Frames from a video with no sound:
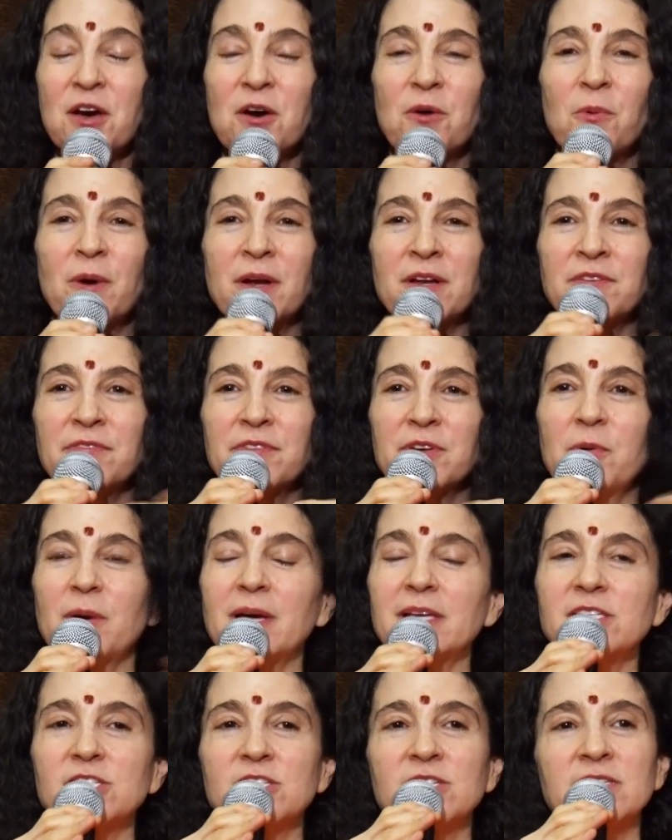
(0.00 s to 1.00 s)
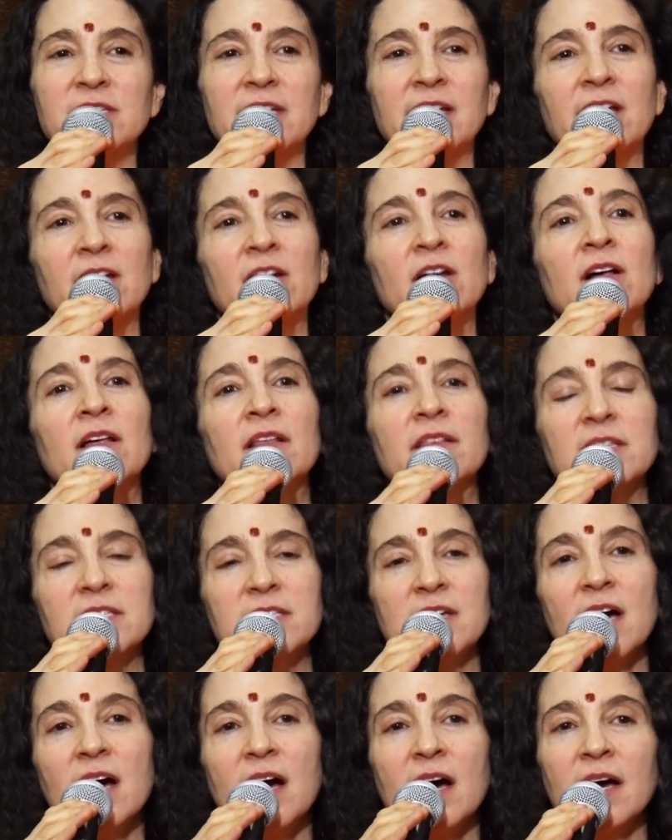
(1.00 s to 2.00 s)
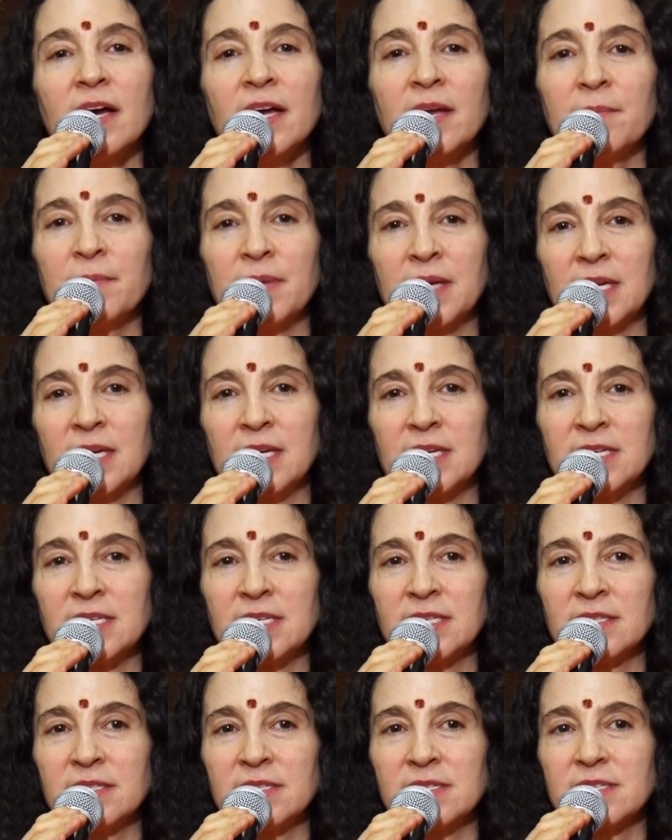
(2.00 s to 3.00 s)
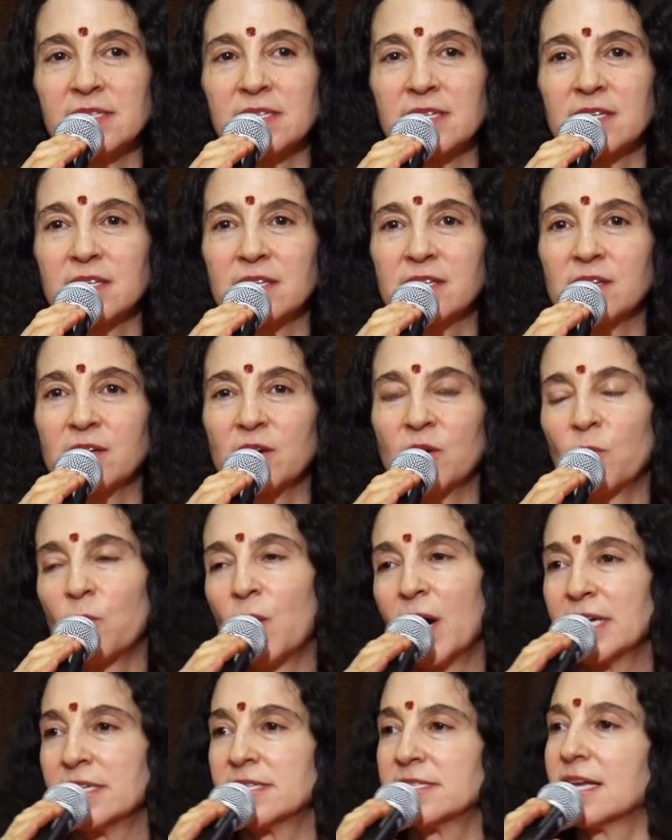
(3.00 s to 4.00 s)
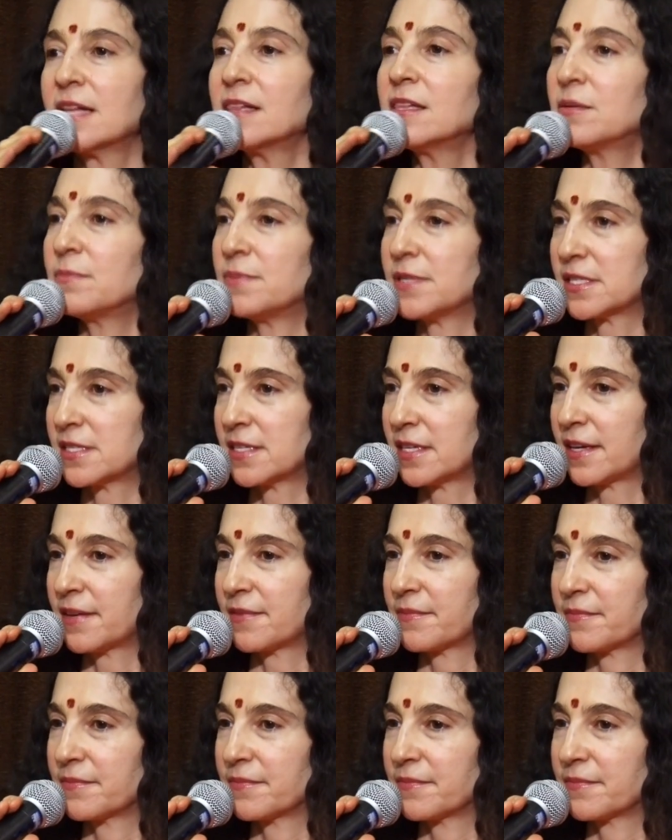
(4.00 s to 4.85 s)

one of the questions I get all the time is why celibacy?